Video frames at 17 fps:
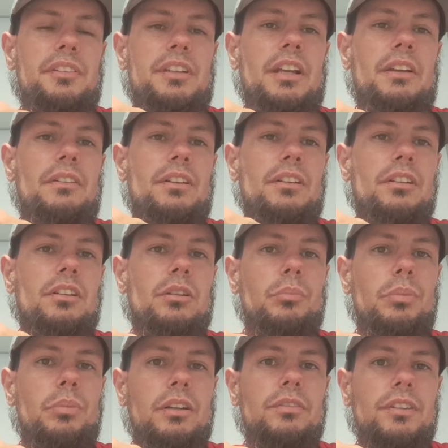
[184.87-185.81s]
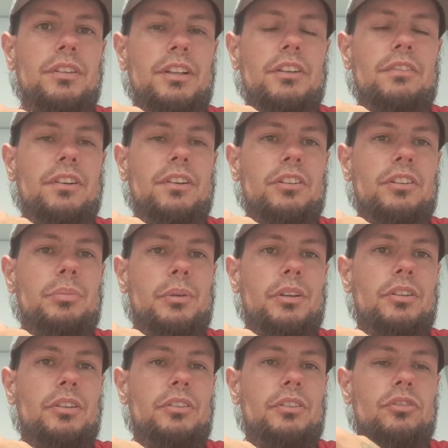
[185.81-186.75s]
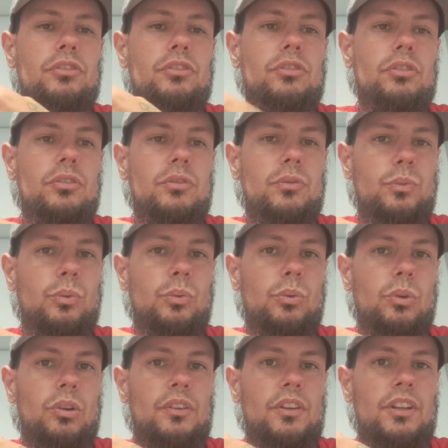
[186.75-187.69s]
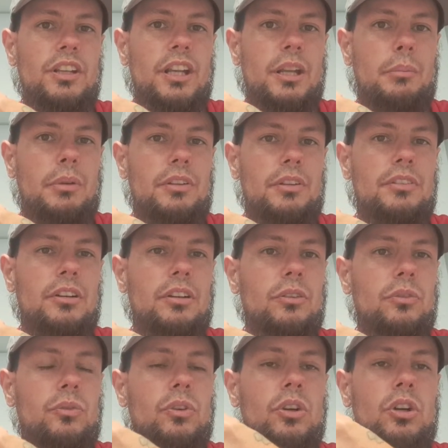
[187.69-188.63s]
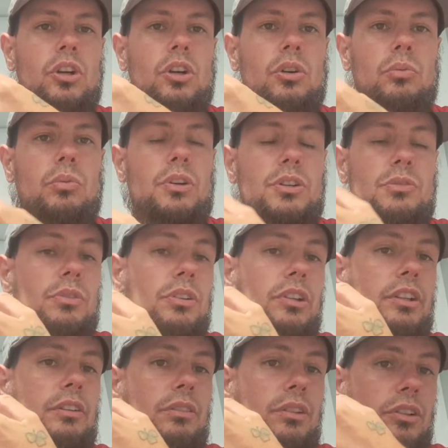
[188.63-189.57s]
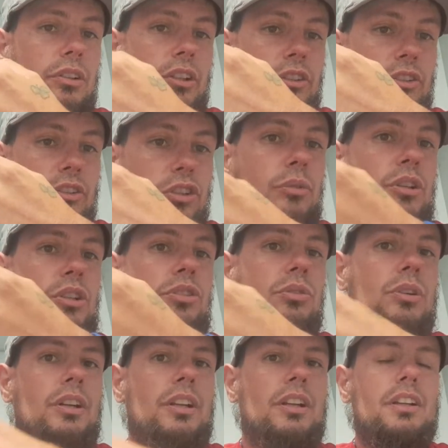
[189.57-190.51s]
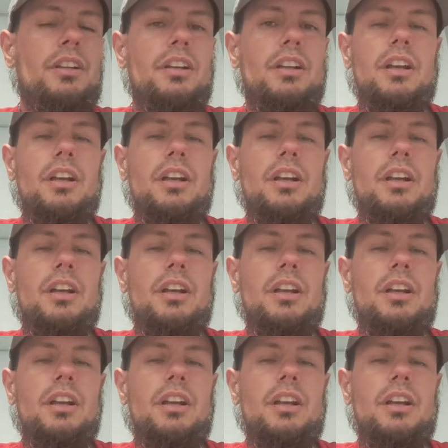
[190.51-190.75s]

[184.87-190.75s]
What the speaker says: gave a little bit of a different experience for the game itself, which I really, really do enjoy.